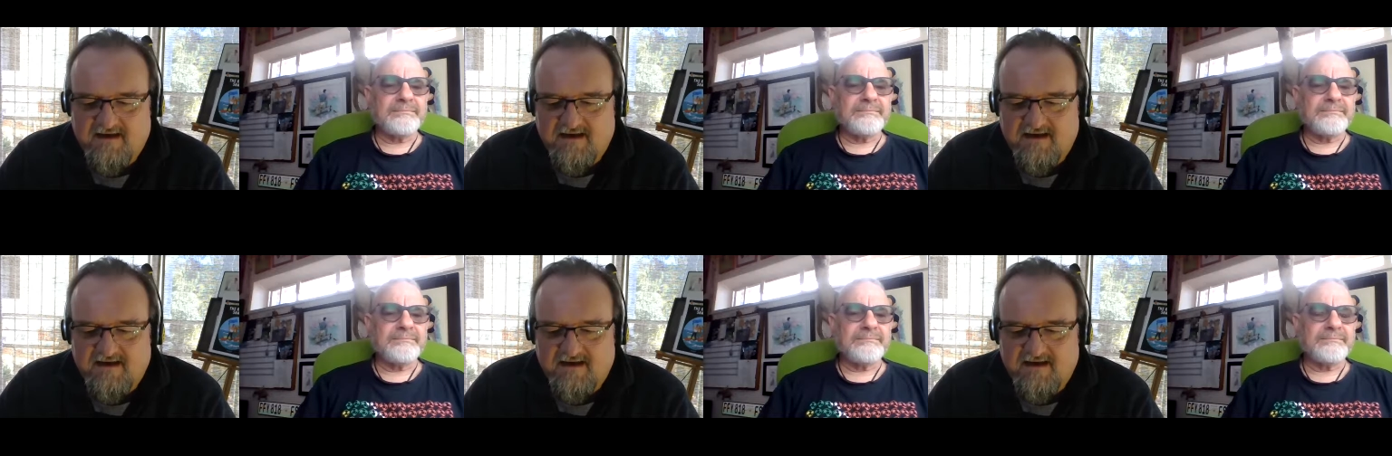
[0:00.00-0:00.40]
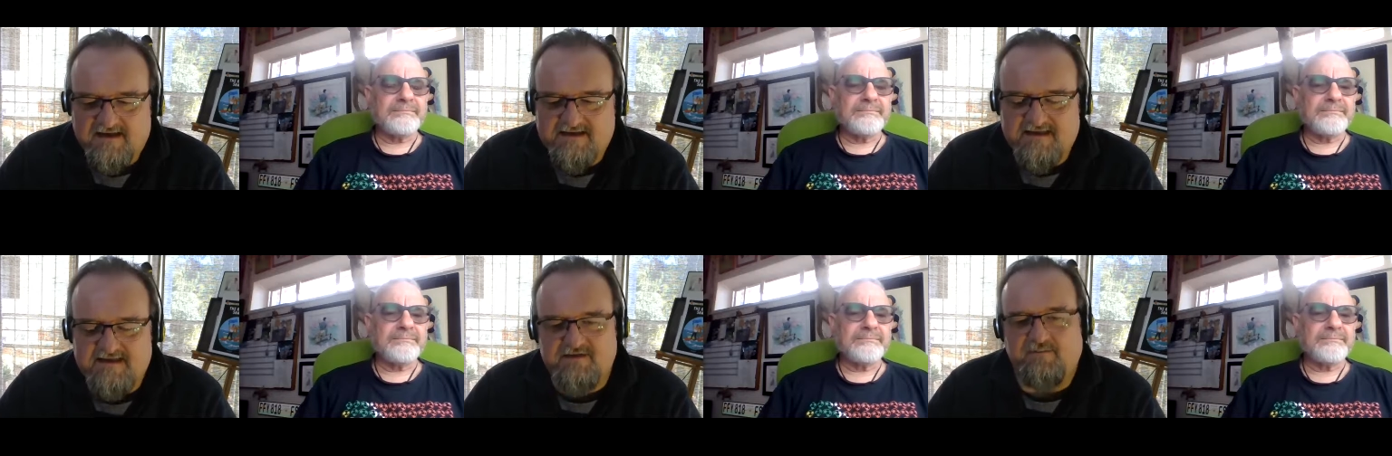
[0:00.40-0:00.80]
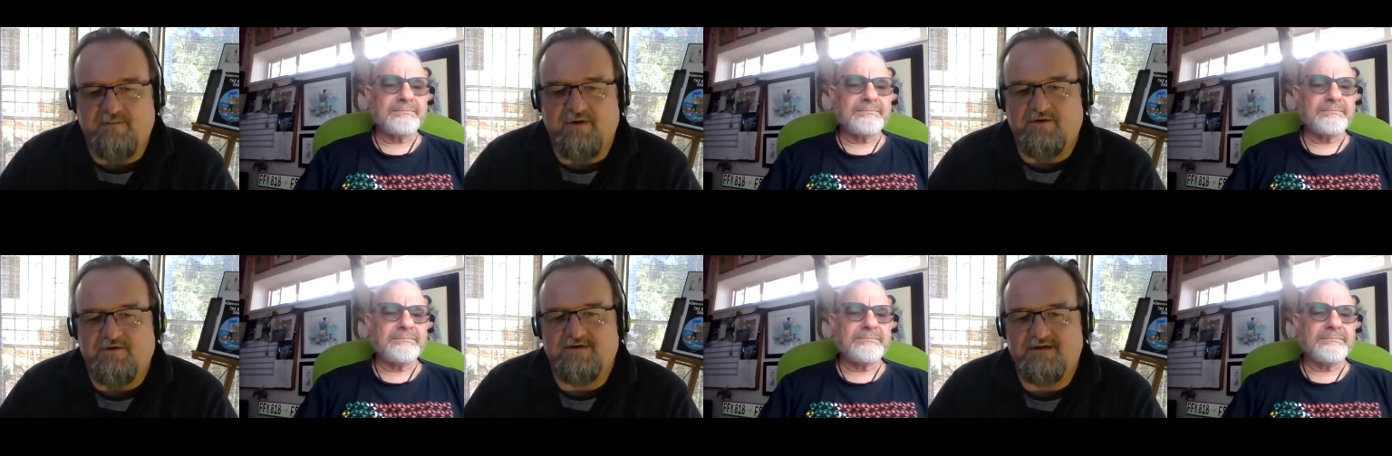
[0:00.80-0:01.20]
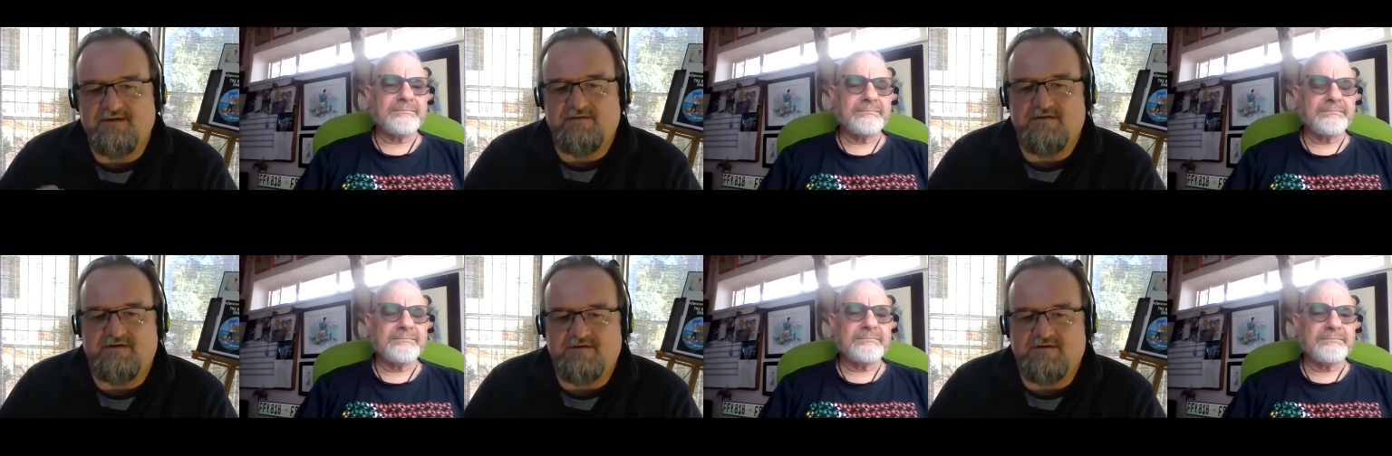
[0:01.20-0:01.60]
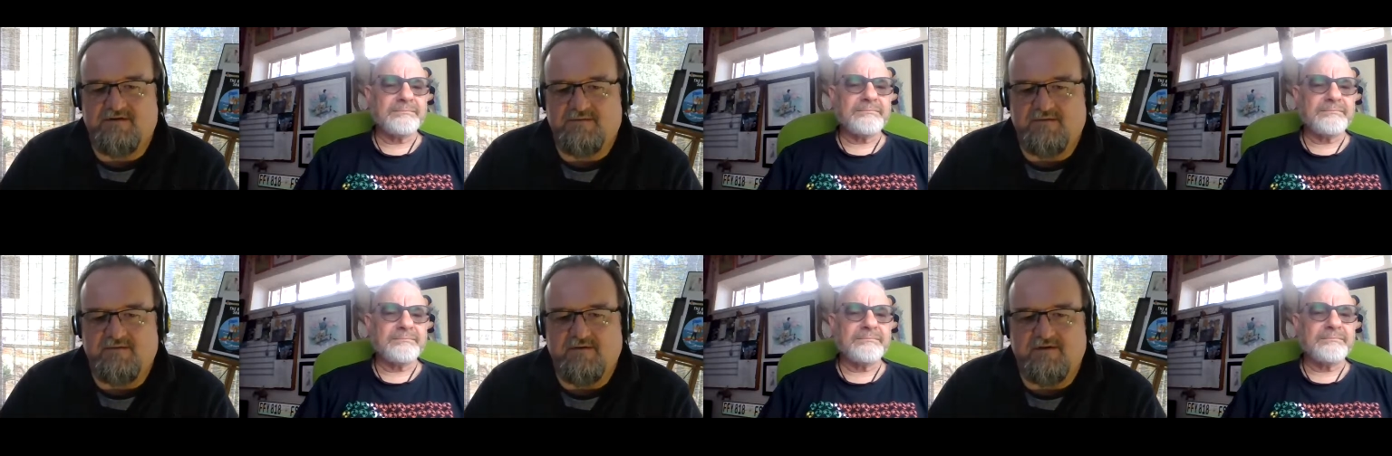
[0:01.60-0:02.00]
Speaker 1: his sense of purity with the strip.
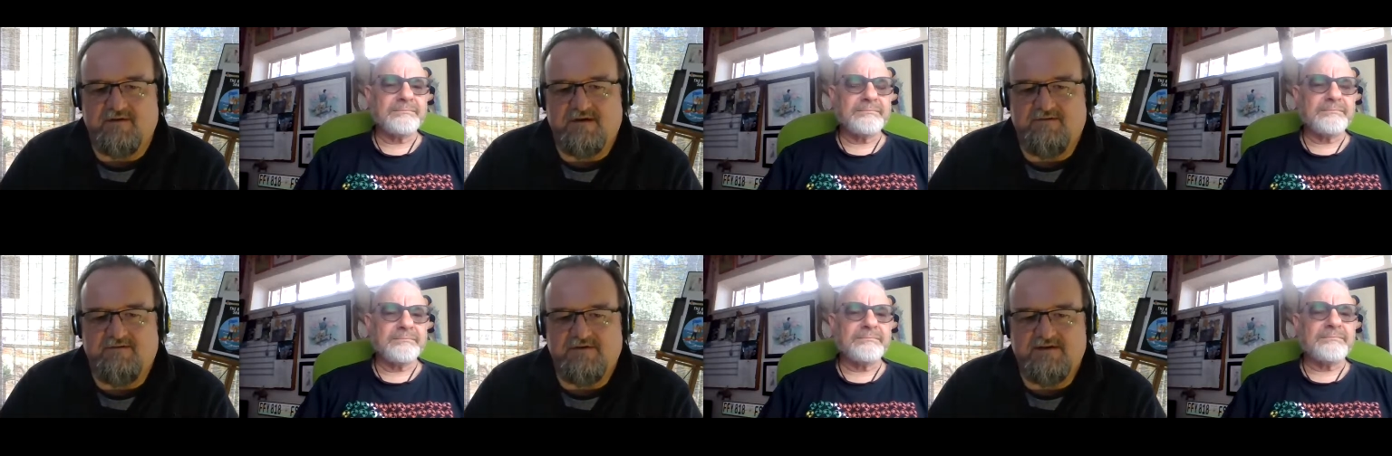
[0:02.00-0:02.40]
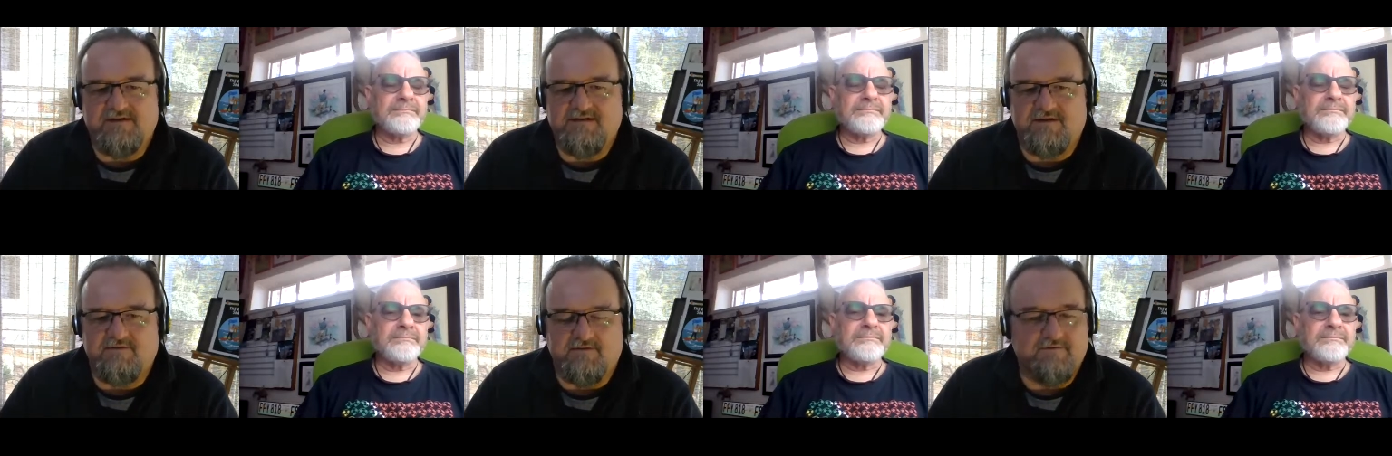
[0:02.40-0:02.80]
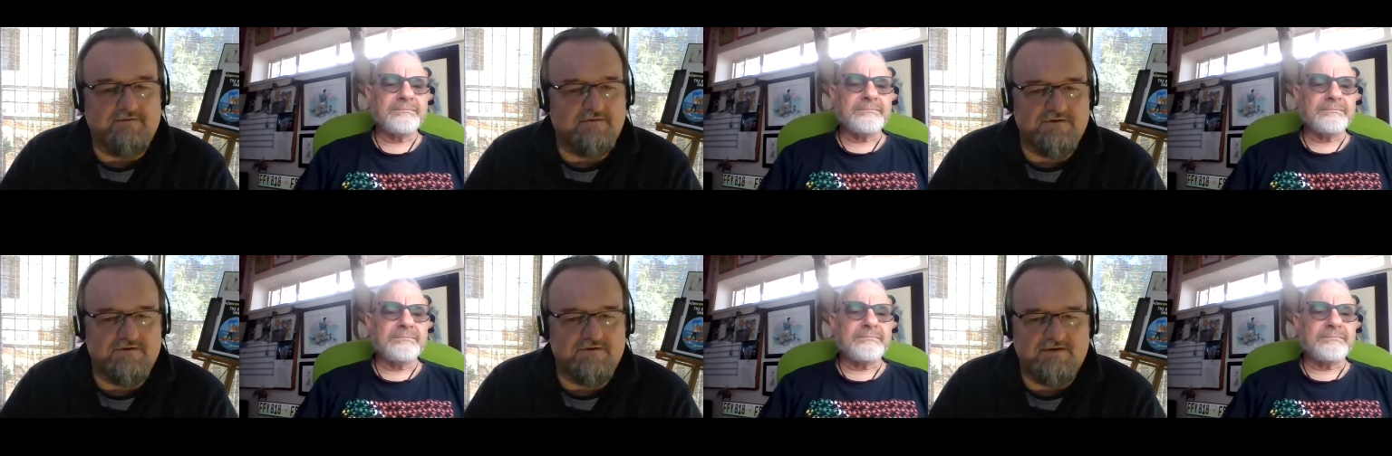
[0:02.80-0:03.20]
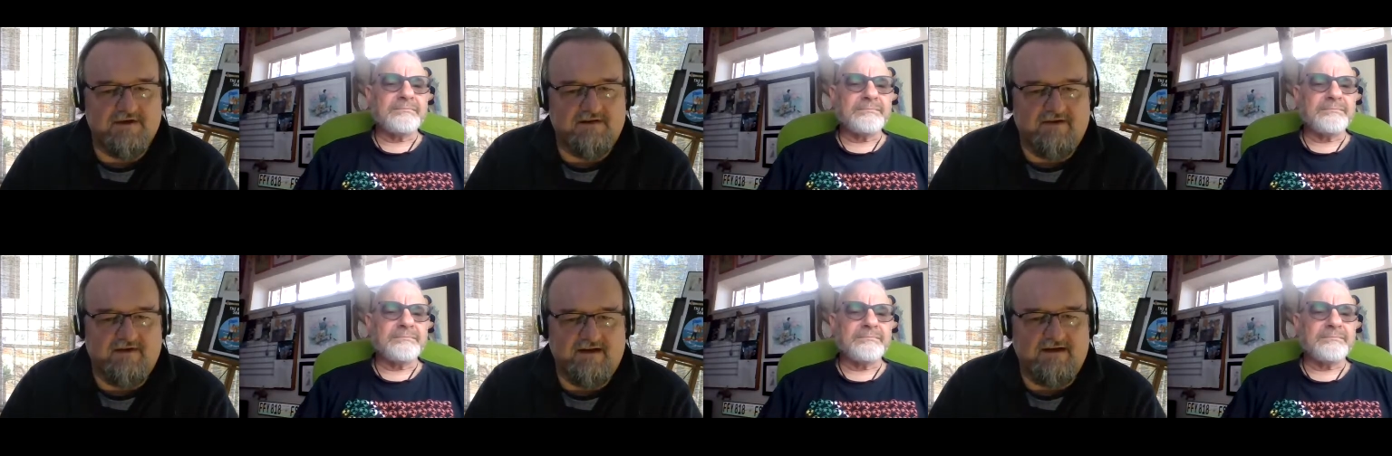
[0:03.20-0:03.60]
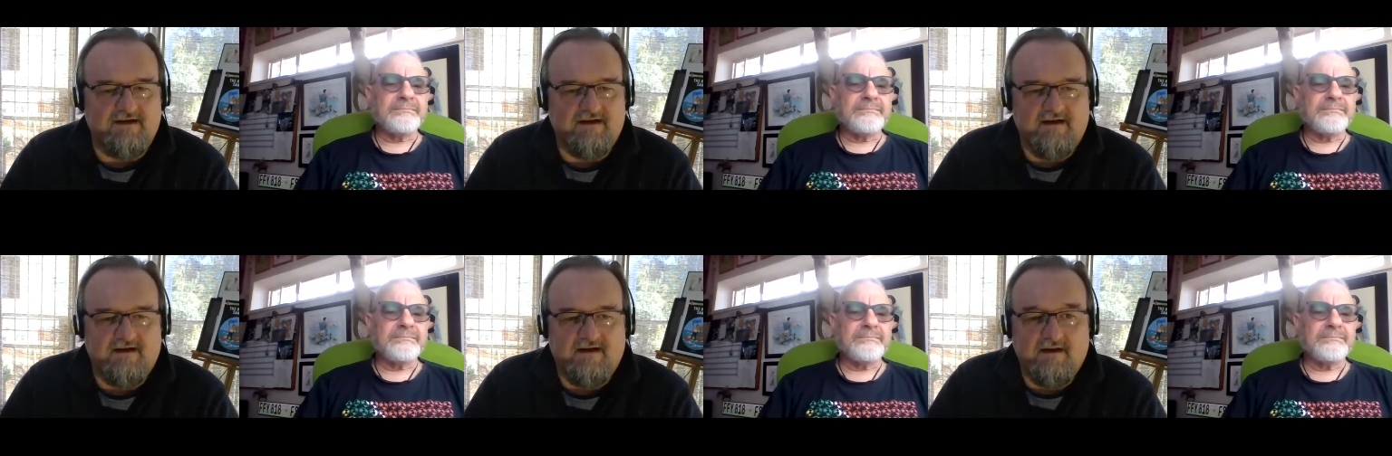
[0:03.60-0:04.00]
You know, for instance, he refused to have any
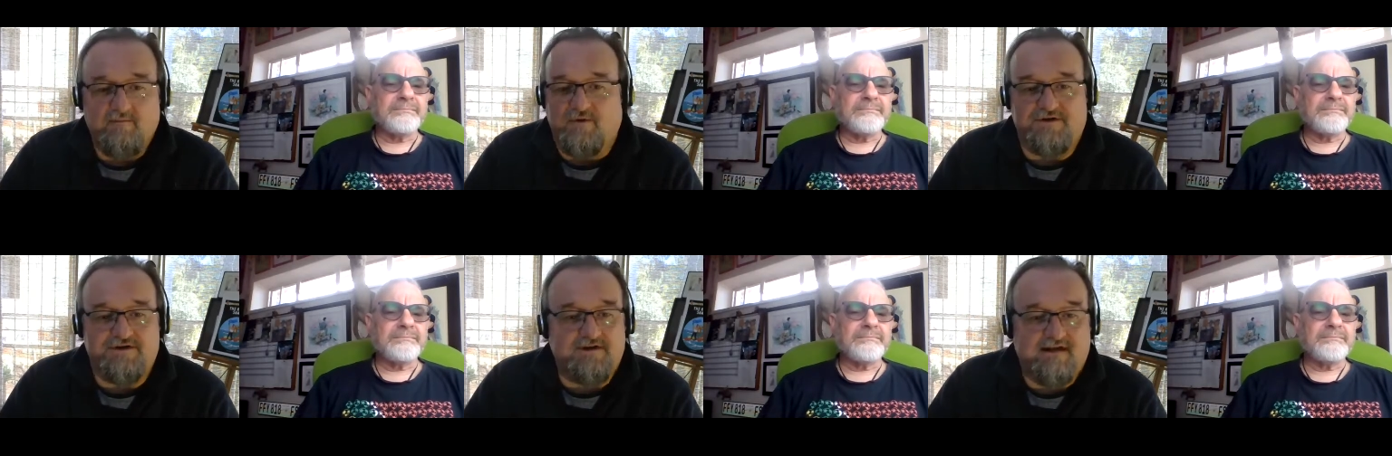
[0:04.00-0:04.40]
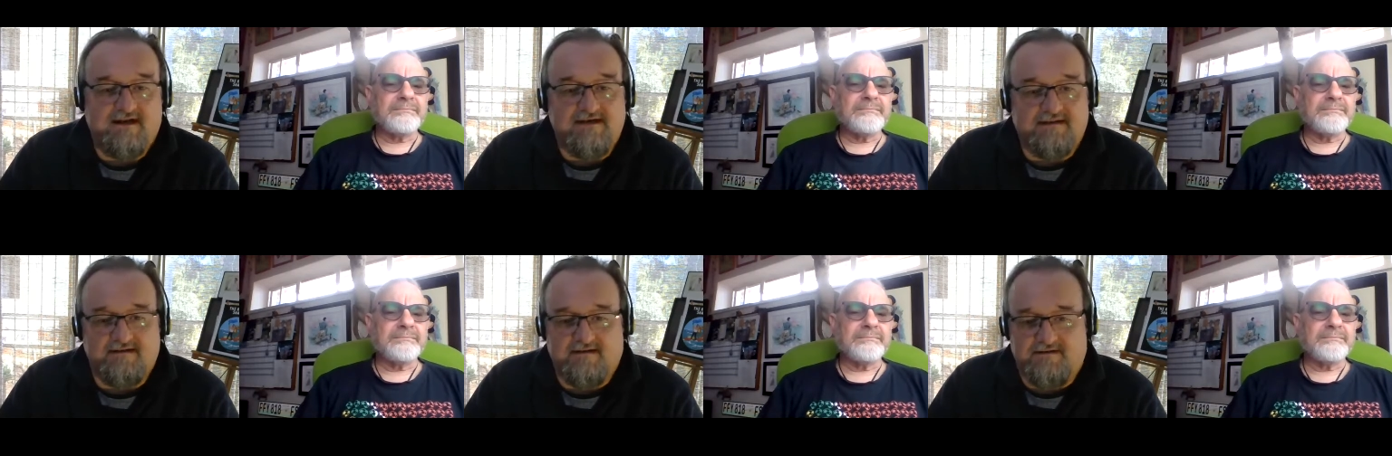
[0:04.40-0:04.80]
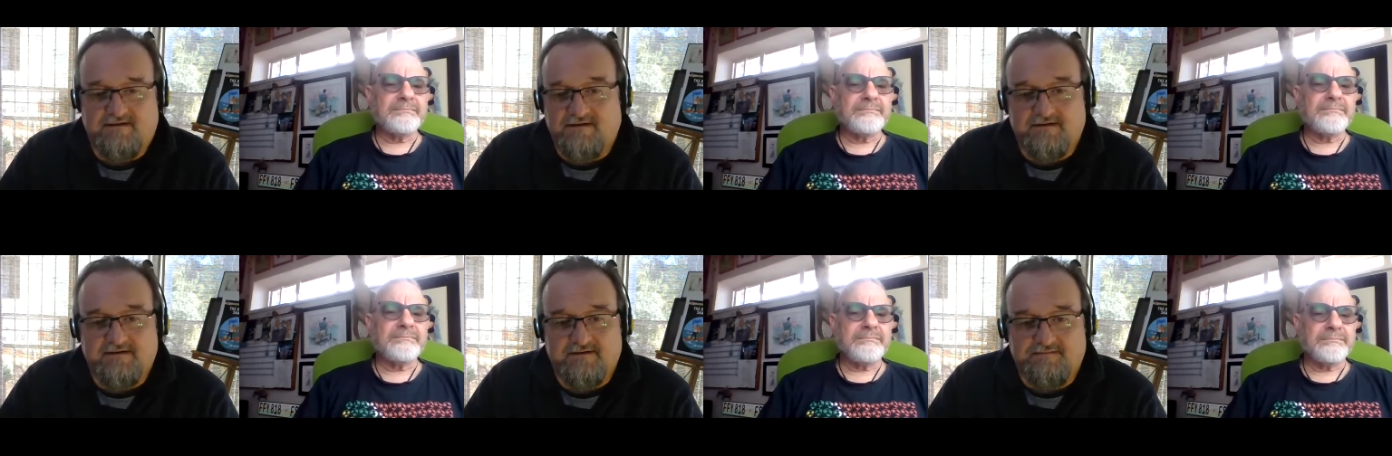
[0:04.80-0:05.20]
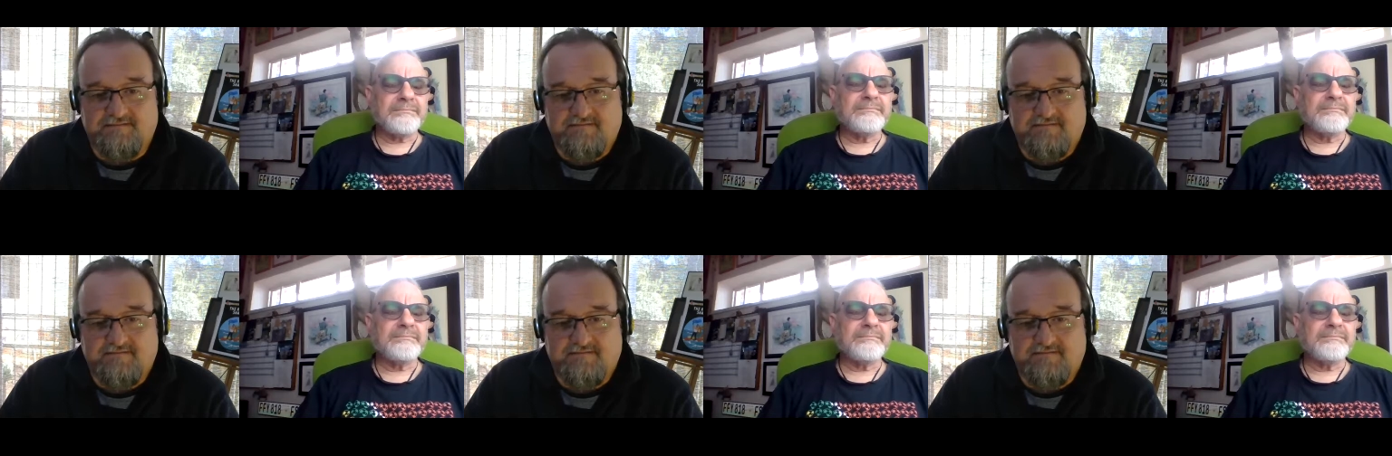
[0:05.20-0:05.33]
merchandising done on it.